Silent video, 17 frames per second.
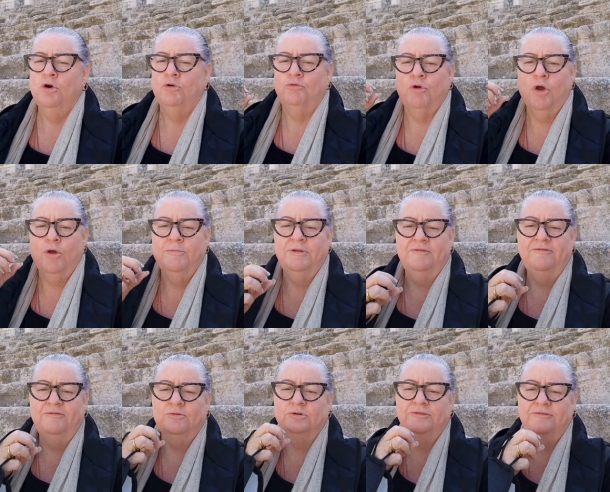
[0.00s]
Roman
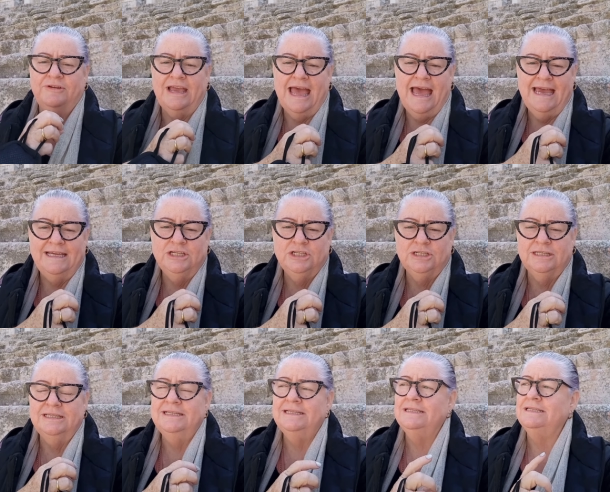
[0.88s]

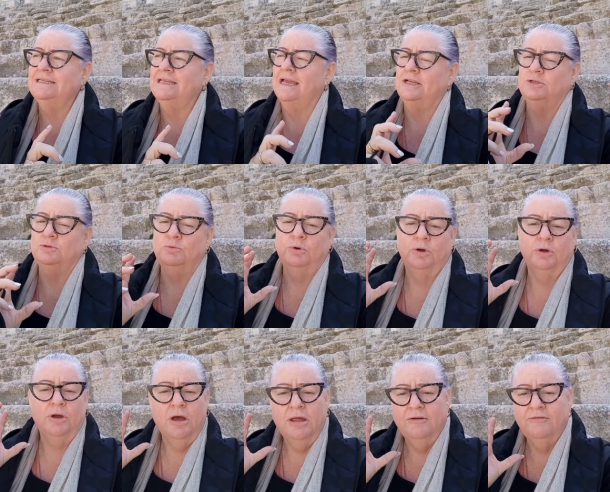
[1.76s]
fortifications that were
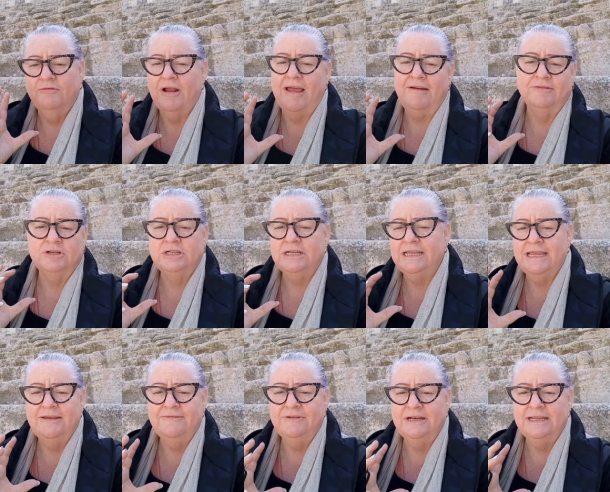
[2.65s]
kind of averagely
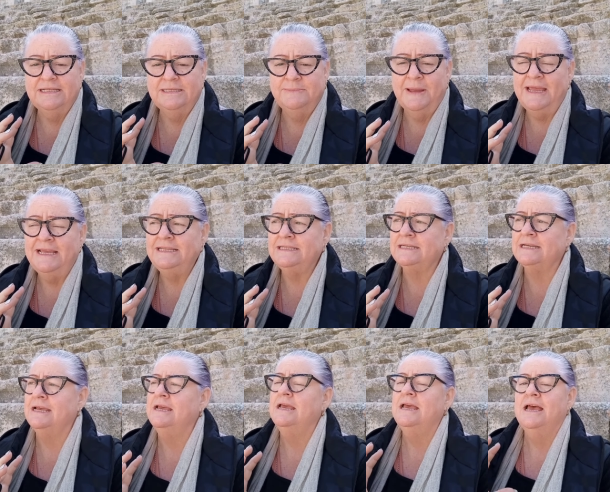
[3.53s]
evenly spaced
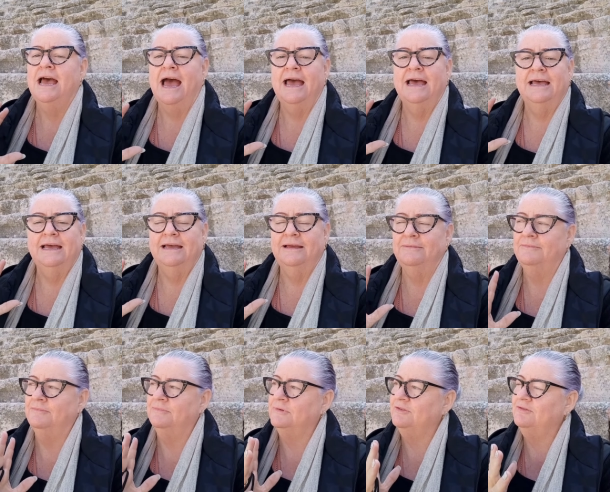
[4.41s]

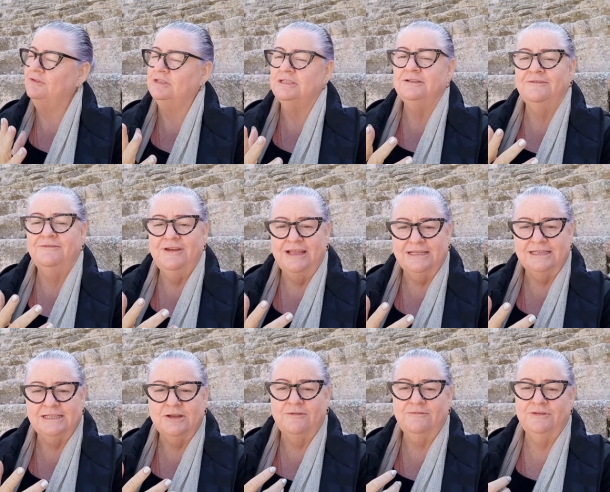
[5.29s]
um, for the
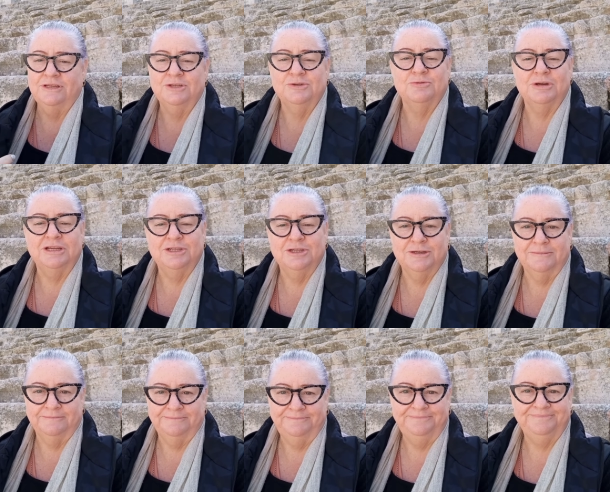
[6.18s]
defense of this
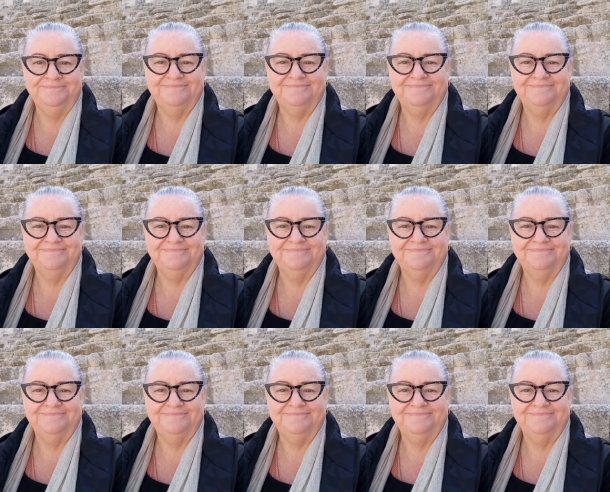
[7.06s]
region.